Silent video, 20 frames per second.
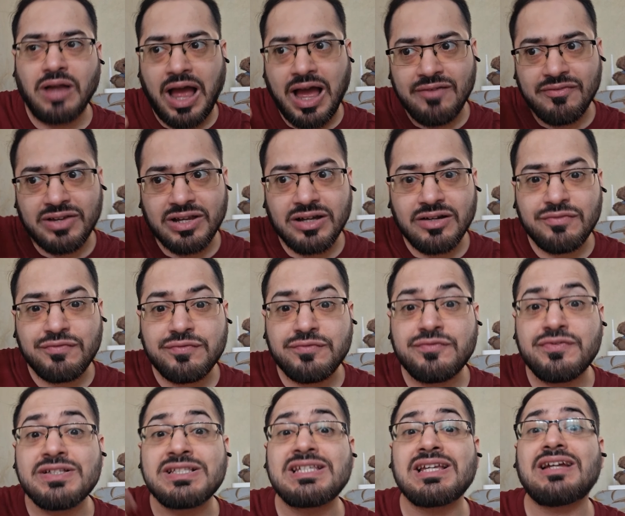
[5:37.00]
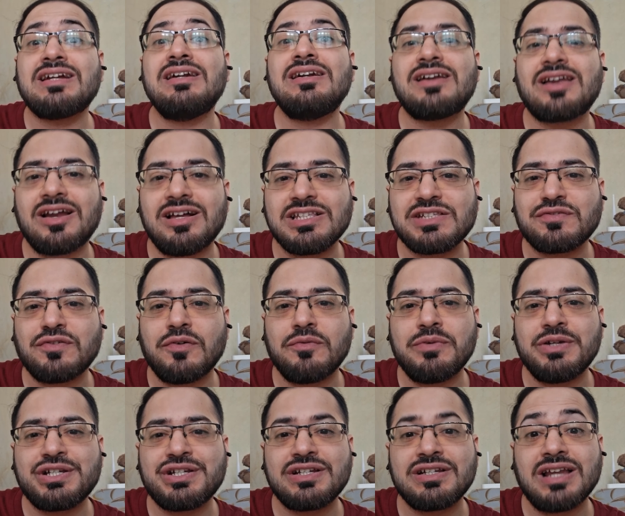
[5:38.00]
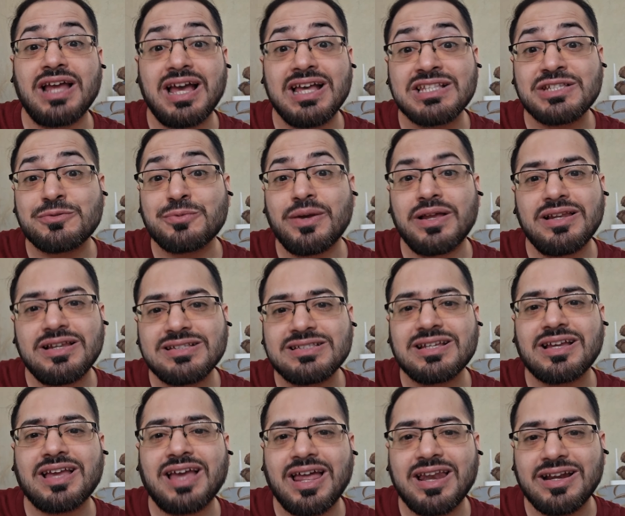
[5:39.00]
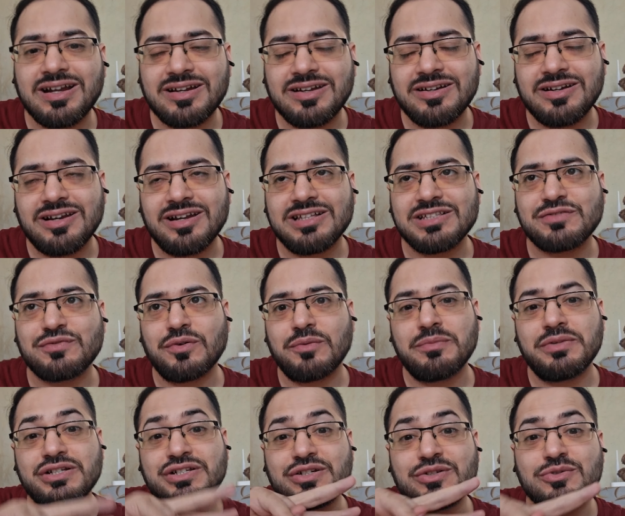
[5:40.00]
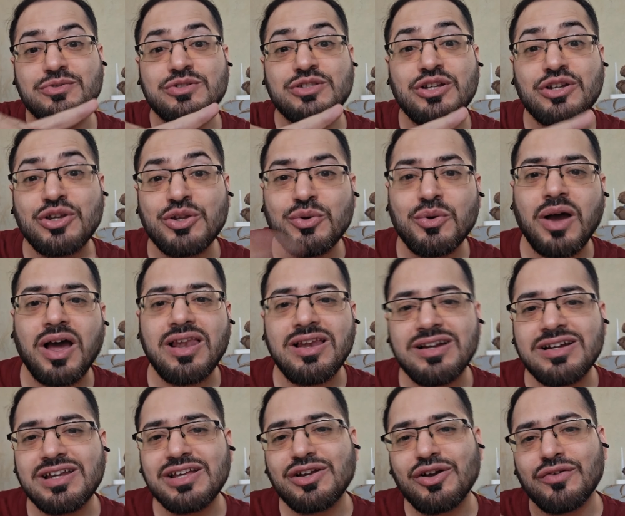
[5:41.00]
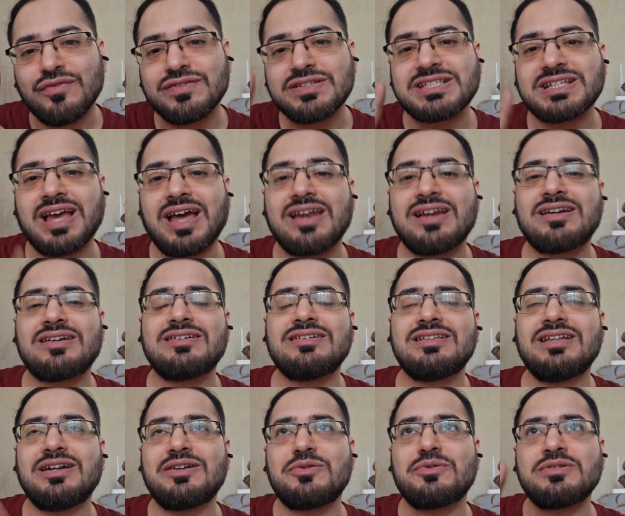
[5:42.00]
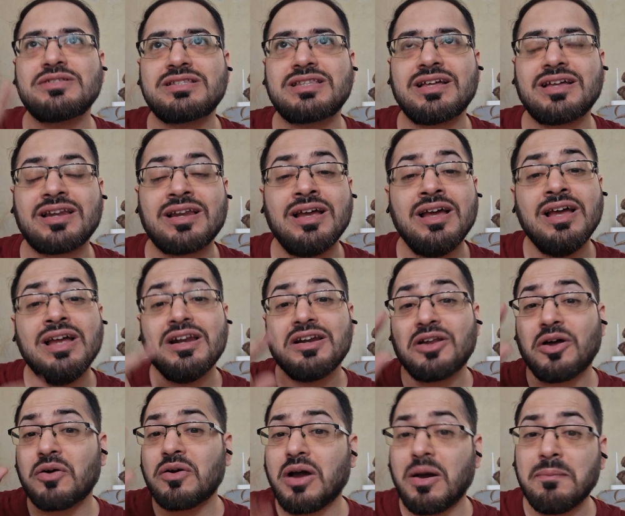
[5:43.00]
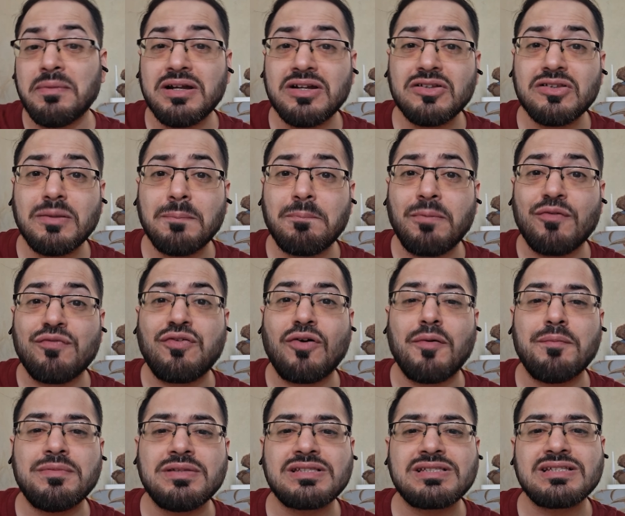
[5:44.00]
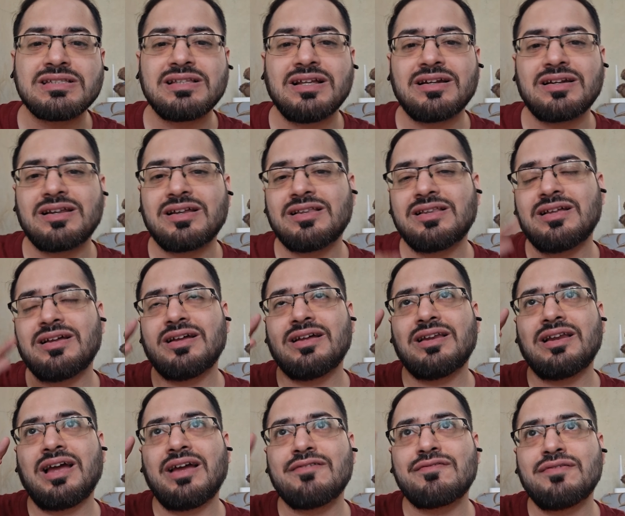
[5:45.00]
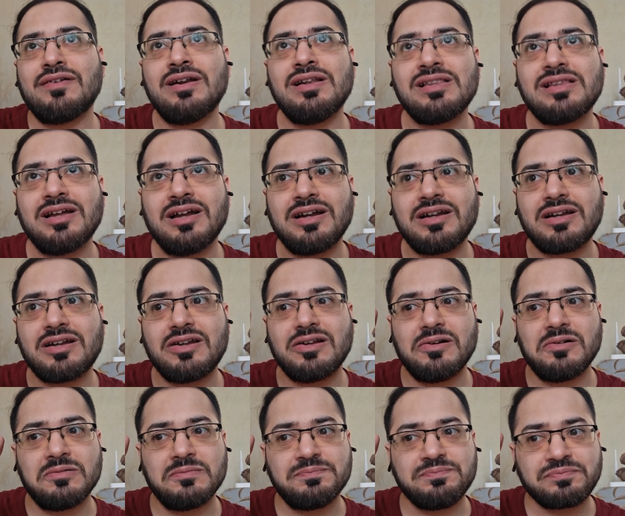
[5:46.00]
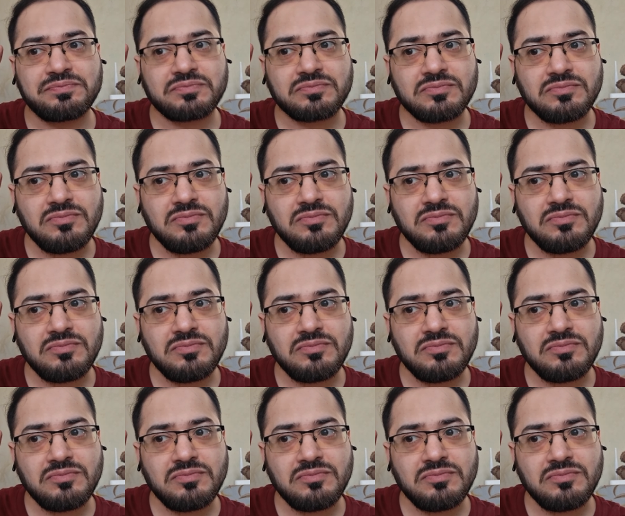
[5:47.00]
having a physical transformation as well as a character transformation. It was a duality of his character that was there. Now, coming to the performances that are there, I felt that. Um,